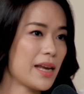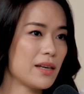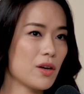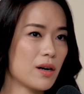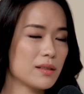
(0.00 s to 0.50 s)

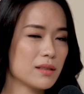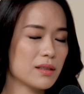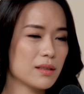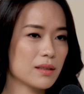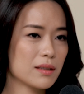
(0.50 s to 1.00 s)
and not
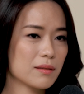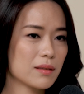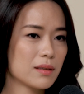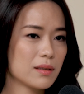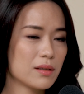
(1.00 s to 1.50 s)

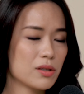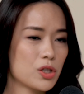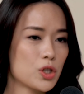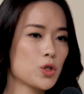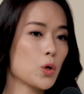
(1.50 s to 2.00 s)

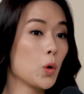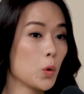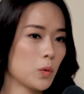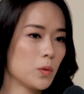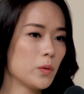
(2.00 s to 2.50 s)

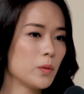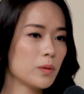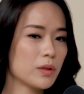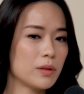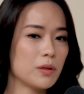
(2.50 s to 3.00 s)
show,
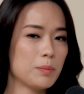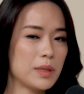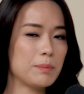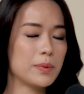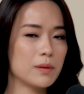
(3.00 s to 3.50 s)

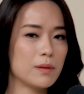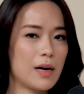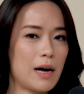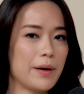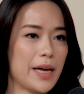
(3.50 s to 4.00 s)
people
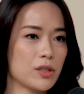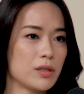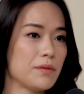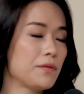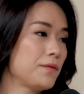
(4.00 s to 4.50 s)
how I
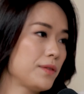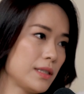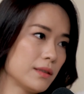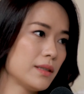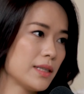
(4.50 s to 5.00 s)
actually
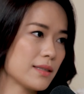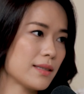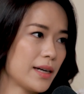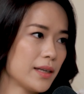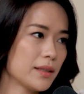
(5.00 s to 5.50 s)
feel
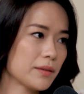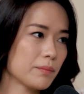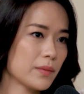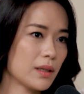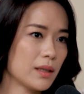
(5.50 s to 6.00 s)
inside.
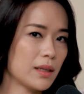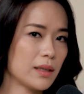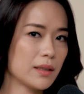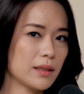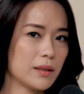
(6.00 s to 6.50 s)
I
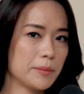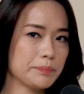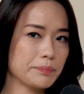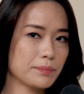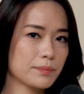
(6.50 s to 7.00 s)
think
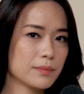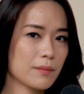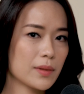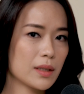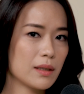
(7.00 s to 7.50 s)

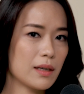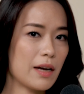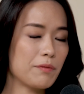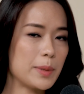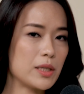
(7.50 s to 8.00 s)

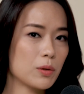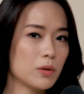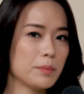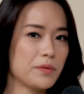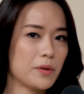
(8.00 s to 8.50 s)
I've been
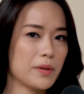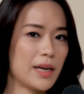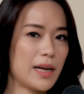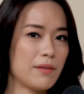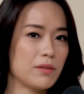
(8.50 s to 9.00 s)
told before that
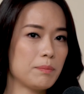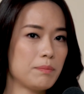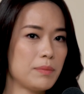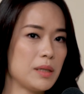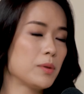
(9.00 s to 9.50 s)
I have a
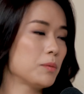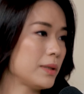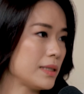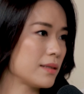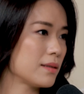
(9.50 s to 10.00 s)
people
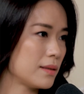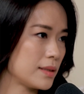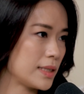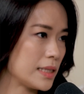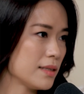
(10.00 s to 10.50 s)
pleaser
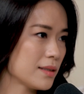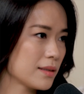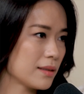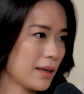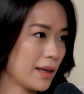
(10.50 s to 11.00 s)

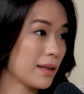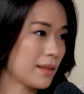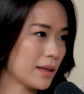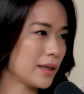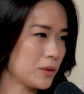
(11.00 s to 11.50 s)
disease, and I
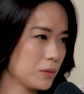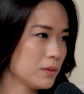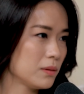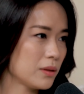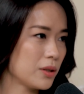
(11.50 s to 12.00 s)
think I
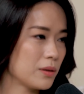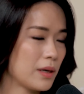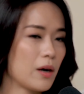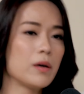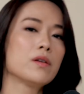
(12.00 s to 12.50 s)
do.
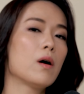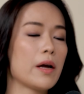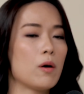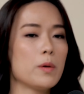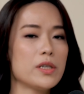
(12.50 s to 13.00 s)

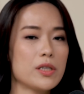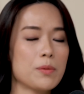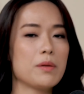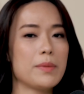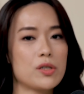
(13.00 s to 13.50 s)
I always just
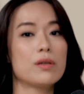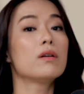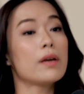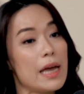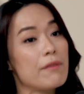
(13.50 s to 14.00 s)
want to make sure,
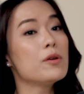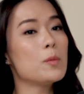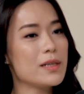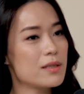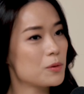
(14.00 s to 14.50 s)
okay,
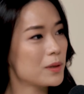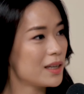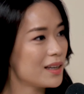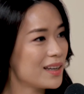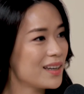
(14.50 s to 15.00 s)
everyone is
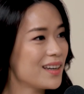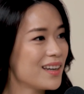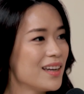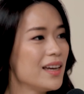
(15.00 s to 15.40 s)
okay,